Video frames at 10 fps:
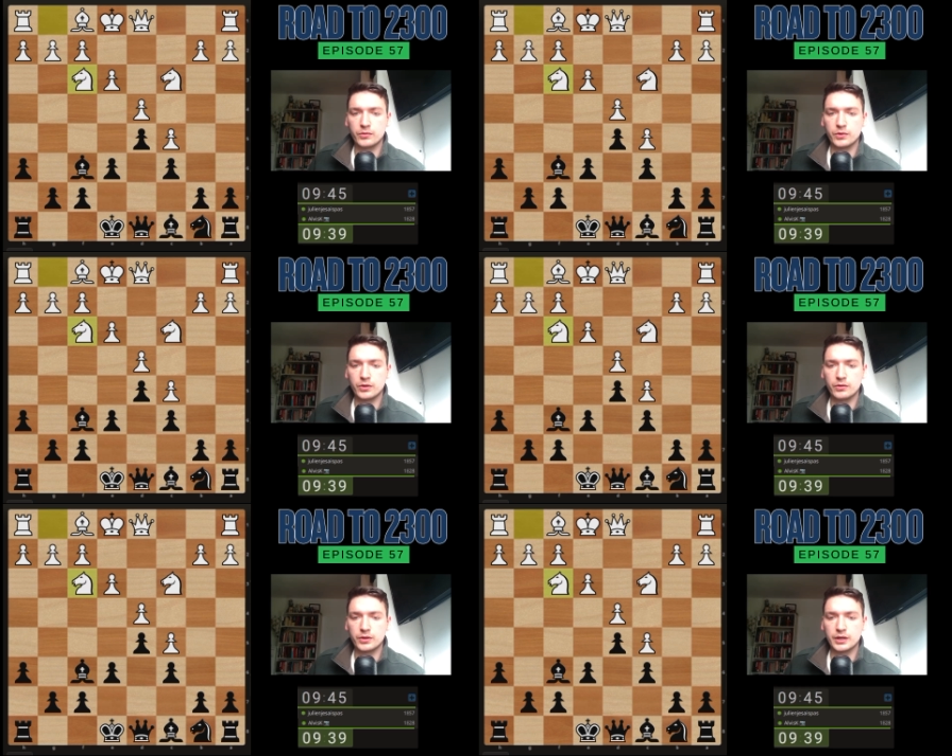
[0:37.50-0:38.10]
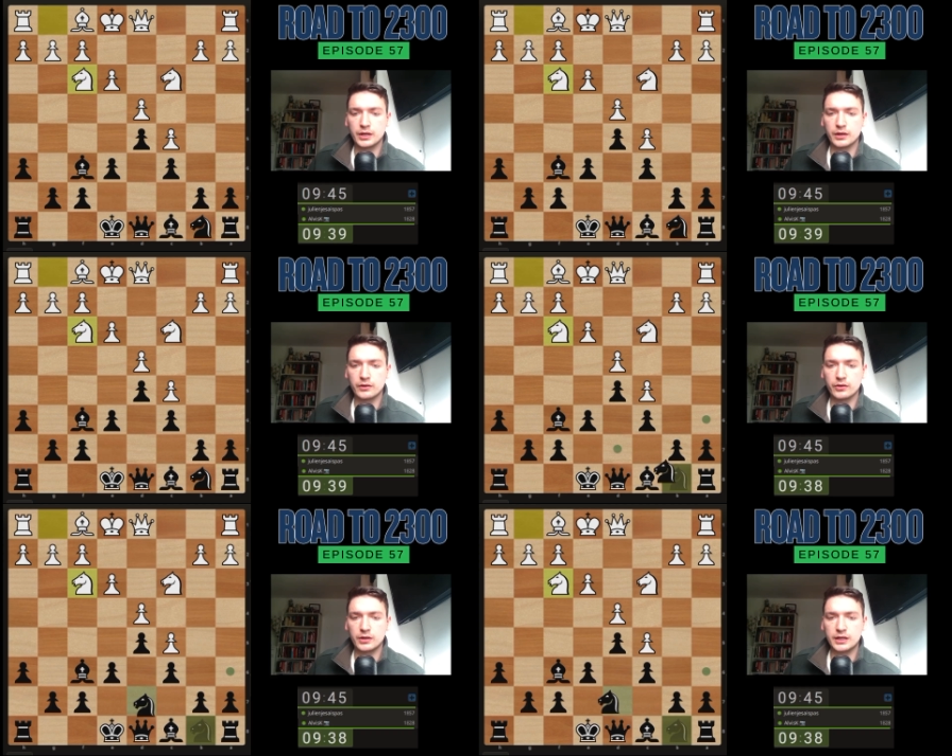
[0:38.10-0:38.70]
Okay,
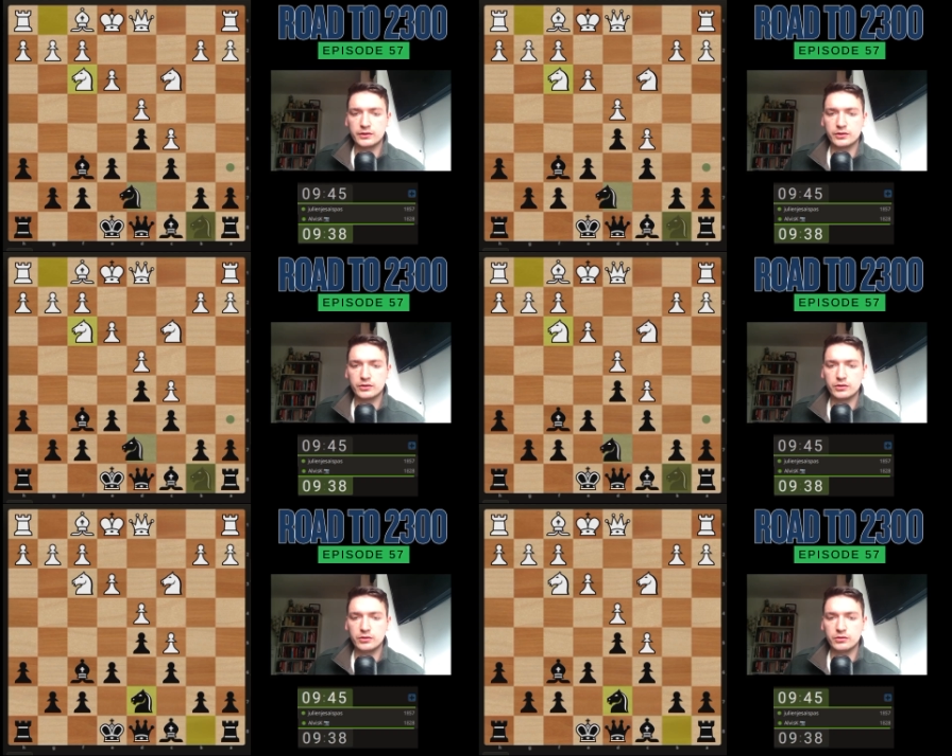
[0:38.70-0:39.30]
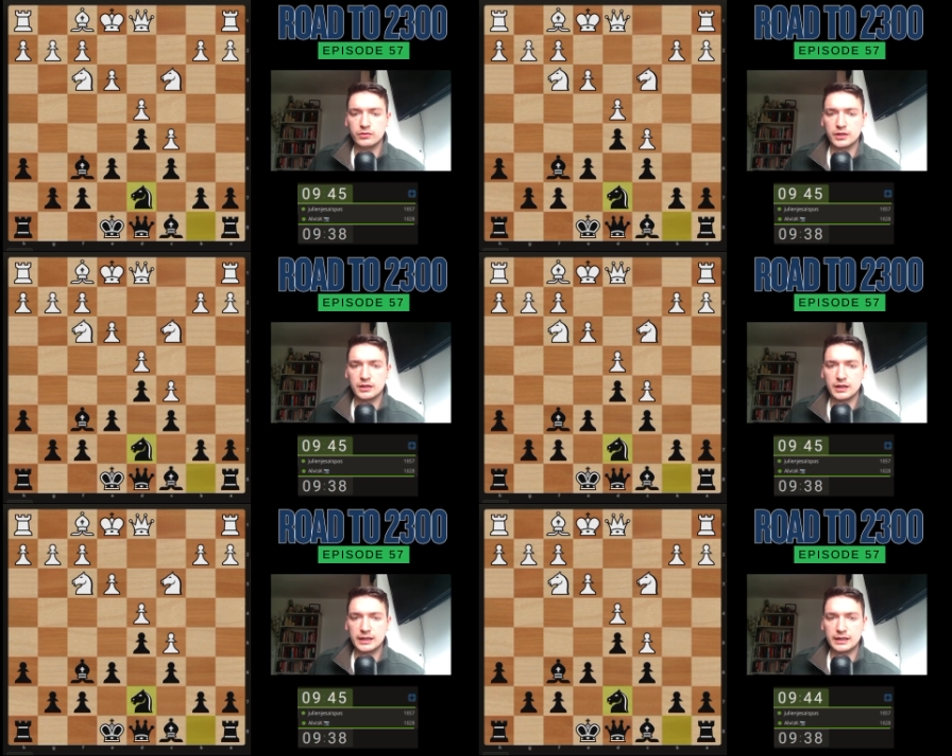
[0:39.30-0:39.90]
so let's do the
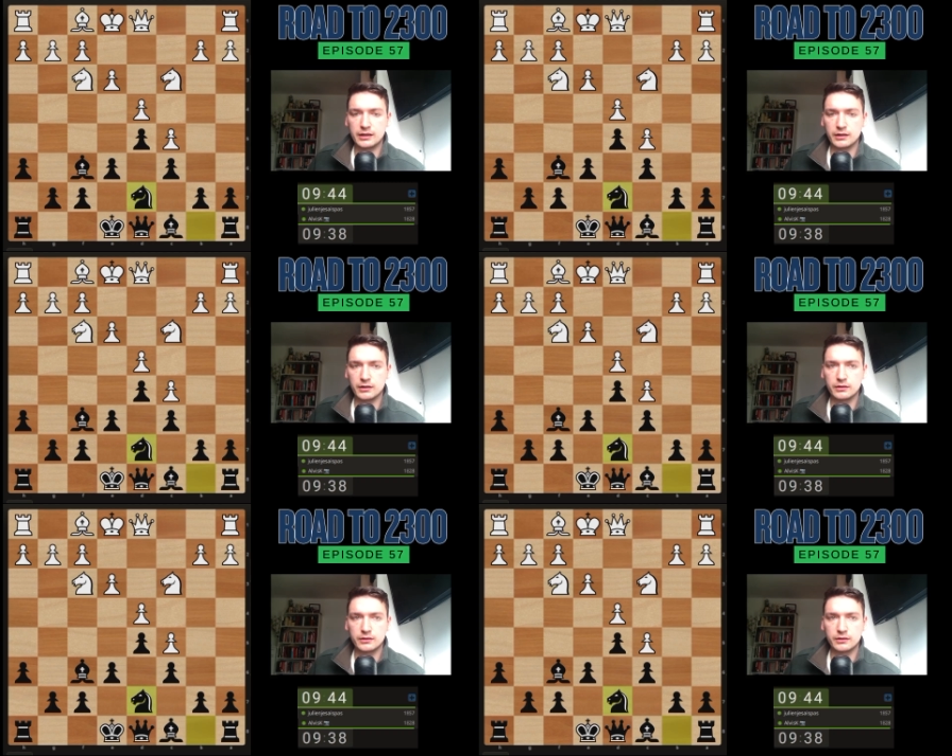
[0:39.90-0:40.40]
knight here.